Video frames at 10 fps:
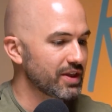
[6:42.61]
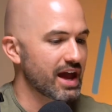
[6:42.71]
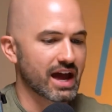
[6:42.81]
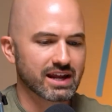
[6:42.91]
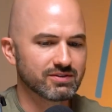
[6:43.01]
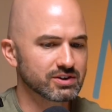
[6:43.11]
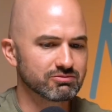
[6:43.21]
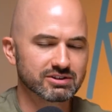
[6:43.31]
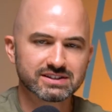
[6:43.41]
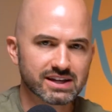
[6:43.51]
had even
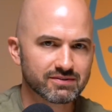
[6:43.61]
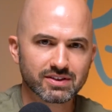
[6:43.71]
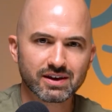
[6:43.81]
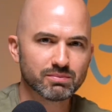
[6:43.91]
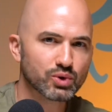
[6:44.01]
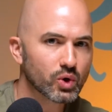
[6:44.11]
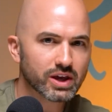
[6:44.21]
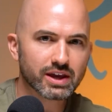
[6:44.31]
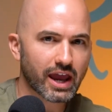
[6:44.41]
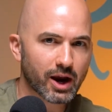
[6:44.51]
received the
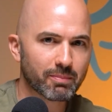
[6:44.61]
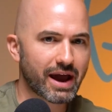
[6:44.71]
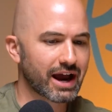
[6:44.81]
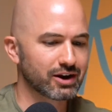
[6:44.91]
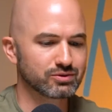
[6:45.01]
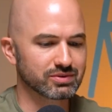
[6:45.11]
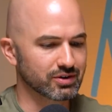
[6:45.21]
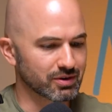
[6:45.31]
employee care package with their